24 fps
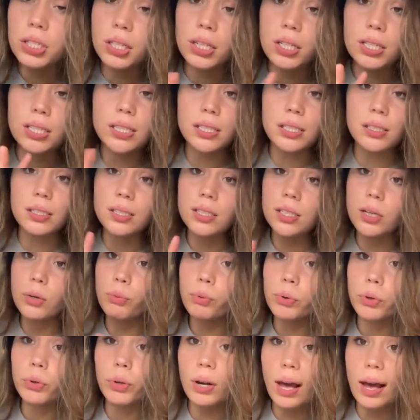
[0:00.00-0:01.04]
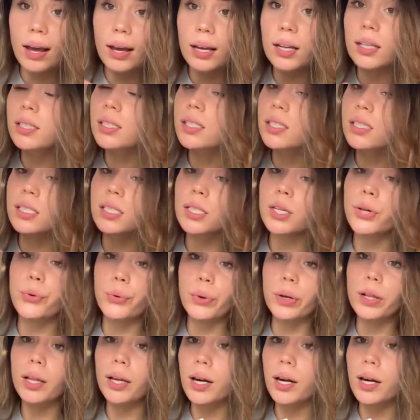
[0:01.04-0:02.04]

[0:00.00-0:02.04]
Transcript: gonna season it real nice, grill it